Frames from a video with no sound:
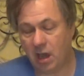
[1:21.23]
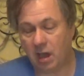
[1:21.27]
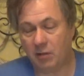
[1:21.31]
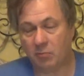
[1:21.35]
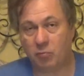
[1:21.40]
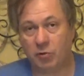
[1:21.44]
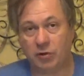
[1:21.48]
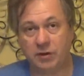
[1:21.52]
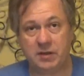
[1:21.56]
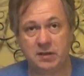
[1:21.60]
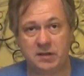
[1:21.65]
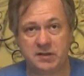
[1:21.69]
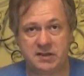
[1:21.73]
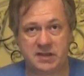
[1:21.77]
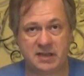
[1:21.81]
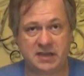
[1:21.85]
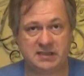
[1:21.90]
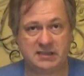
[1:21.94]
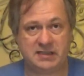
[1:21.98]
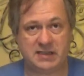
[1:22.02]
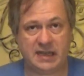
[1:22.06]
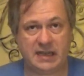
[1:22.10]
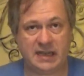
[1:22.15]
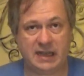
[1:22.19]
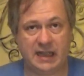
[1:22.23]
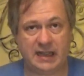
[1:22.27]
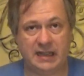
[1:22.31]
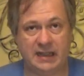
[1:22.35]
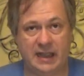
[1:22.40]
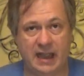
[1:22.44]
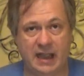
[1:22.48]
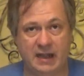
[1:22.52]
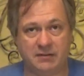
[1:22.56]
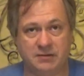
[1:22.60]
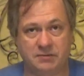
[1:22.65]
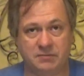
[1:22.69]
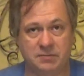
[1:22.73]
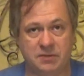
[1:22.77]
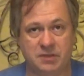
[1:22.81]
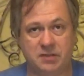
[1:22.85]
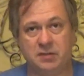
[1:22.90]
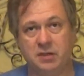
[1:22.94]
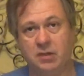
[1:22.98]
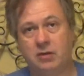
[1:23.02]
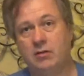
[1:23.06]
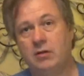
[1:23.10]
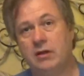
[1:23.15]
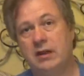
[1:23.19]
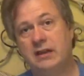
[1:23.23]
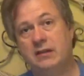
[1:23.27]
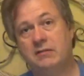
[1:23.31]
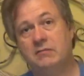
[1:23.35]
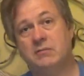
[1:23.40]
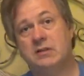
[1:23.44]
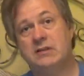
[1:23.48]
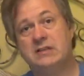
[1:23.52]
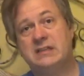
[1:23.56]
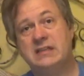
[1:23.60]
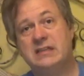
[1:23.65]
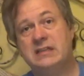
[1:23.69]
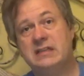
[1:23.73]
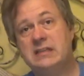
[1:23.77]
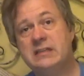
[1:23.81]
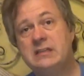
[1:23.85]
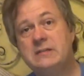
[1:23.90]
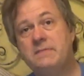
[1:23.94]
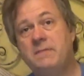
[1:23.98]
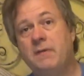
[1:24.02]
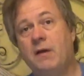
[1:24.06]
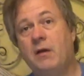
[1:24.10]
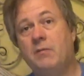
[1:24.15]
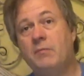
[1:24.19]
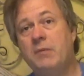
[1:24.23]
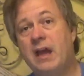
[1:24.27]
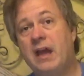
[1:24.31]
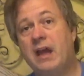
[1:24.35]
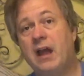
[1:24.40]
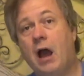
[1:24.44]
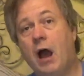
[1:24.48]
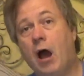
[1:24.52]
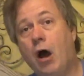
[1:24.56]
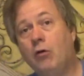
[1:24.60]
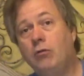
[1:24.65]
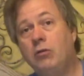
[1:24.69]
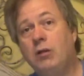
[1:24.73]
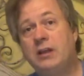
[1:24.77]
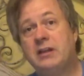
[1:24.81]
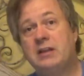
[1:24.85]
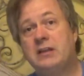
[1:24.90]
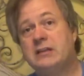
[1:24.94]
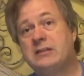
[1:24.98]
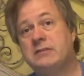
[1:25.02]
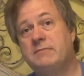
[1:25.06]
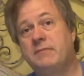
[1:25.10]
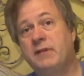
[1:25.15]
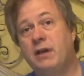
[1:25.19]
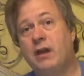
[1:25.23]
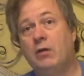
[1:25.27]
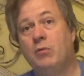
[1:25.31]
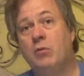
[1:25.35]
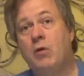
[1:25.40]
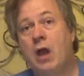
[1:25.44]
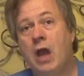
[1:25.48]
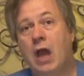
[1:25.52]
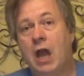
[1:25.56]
One of the things that they allowed them to do, and it was in this film, and only this film,